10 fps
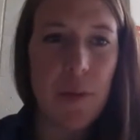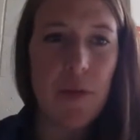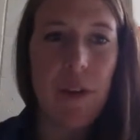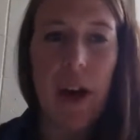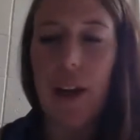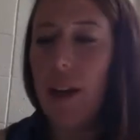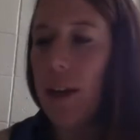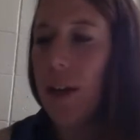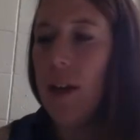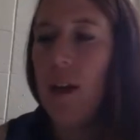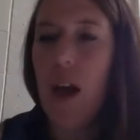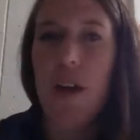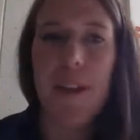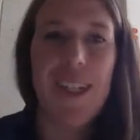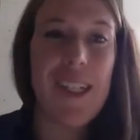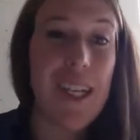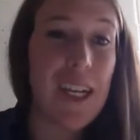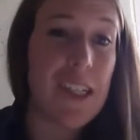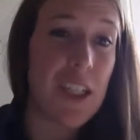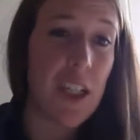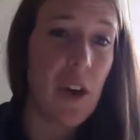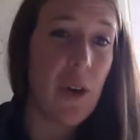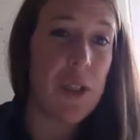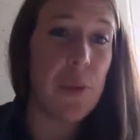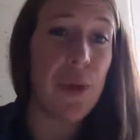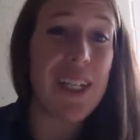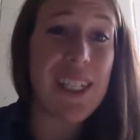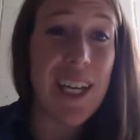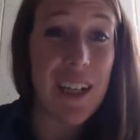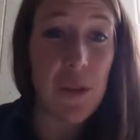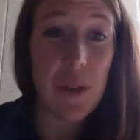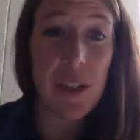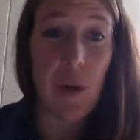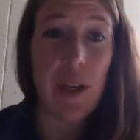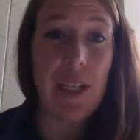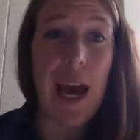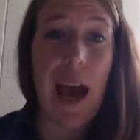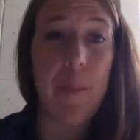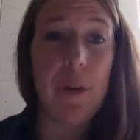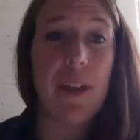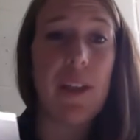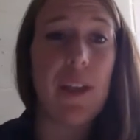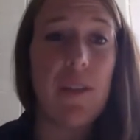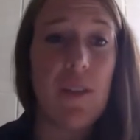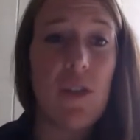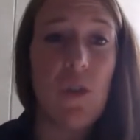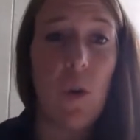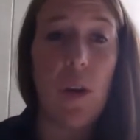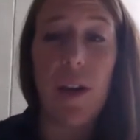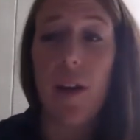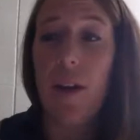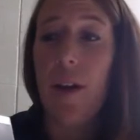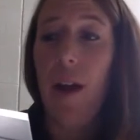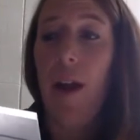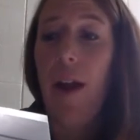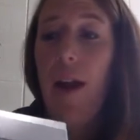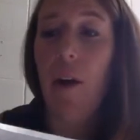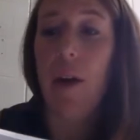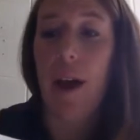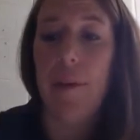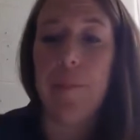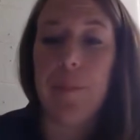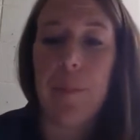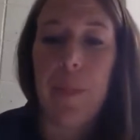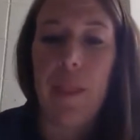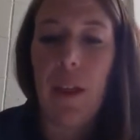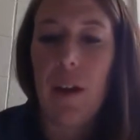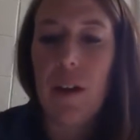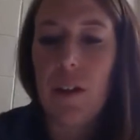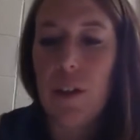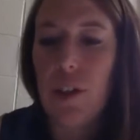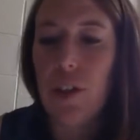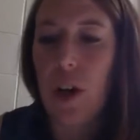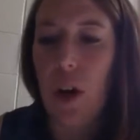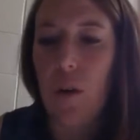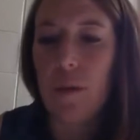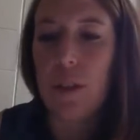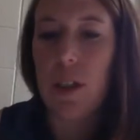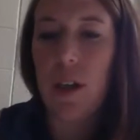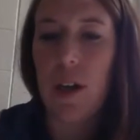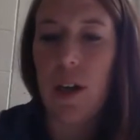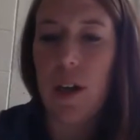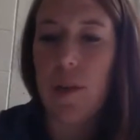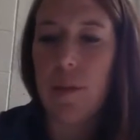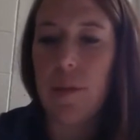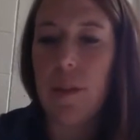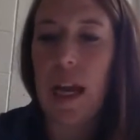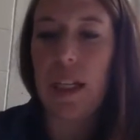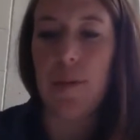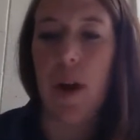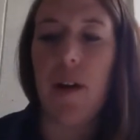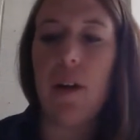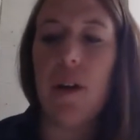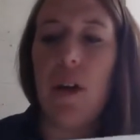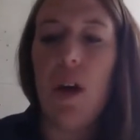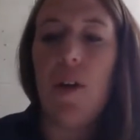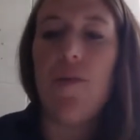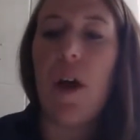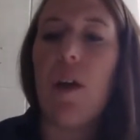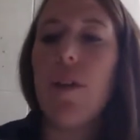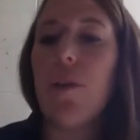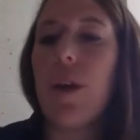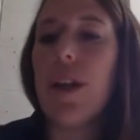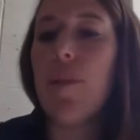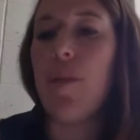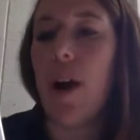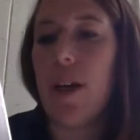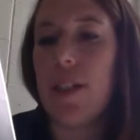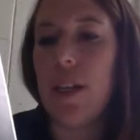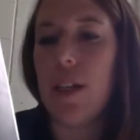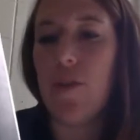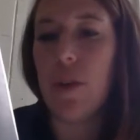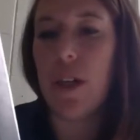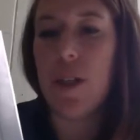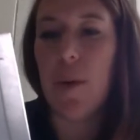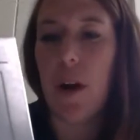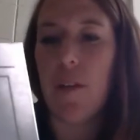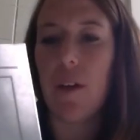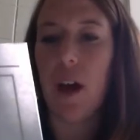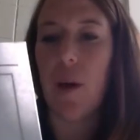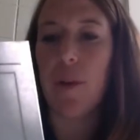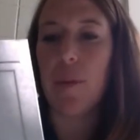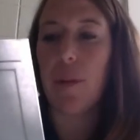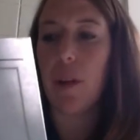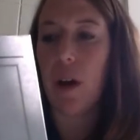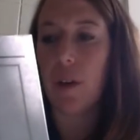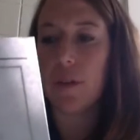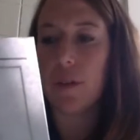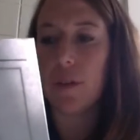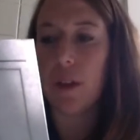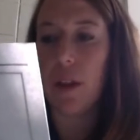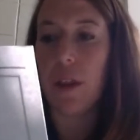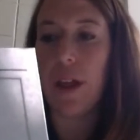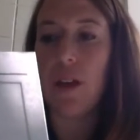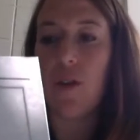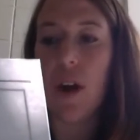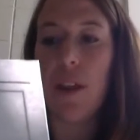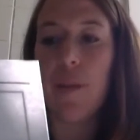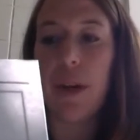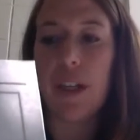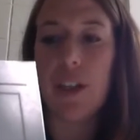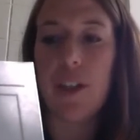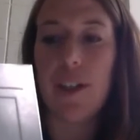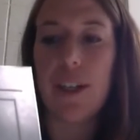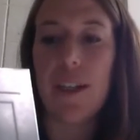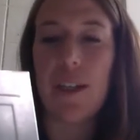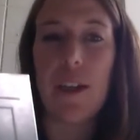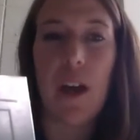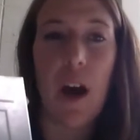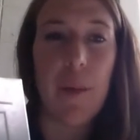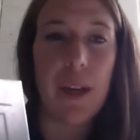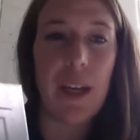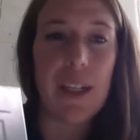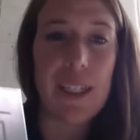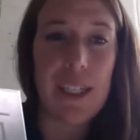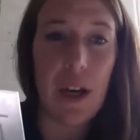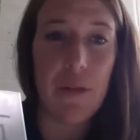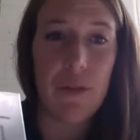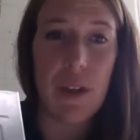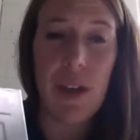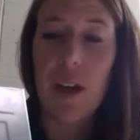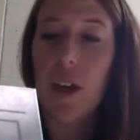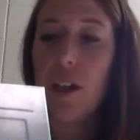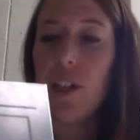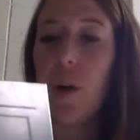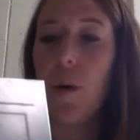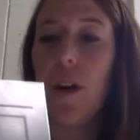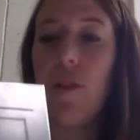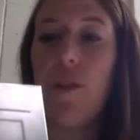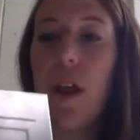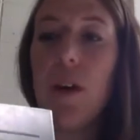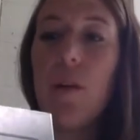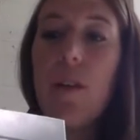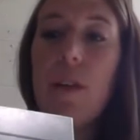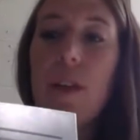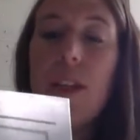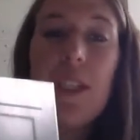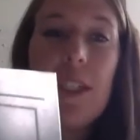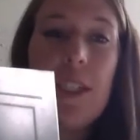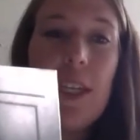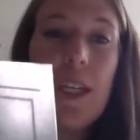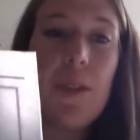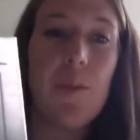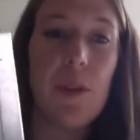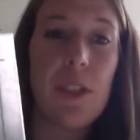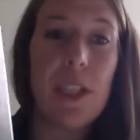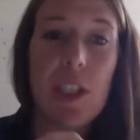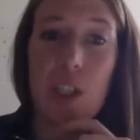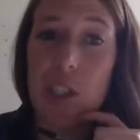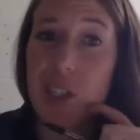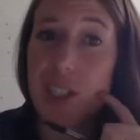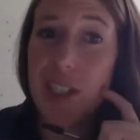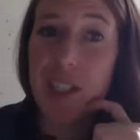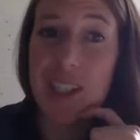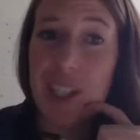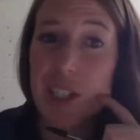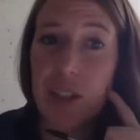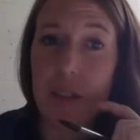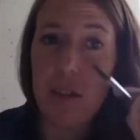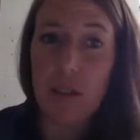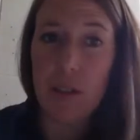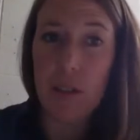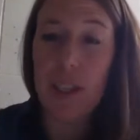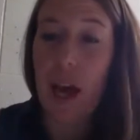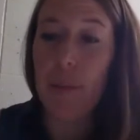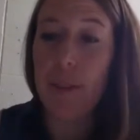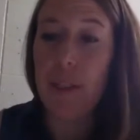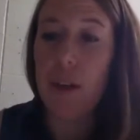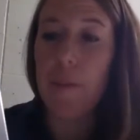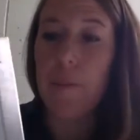provided. And then 6, you're going to predict what's going to happen at the end of the story. Okay, so next part. Follow the reading process for each part of the comic below. Then draw the pictures into the comic itself. So we're going to follow these 6 procedures, these 6 steps,